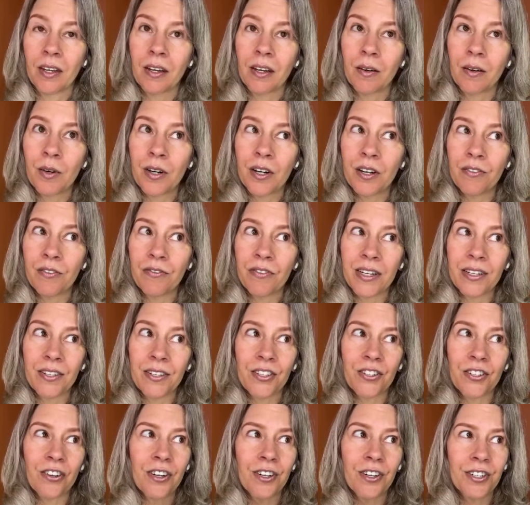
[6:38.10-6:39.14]
What if I
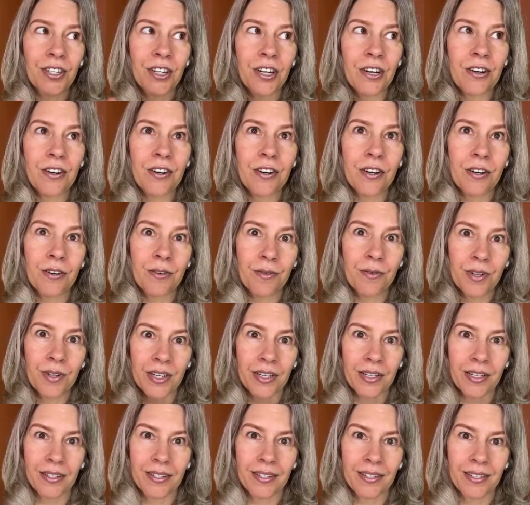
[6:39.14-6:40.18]
start to
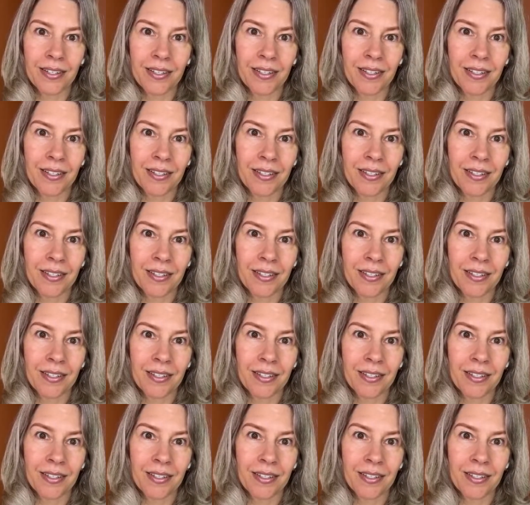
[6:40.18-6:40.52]
notice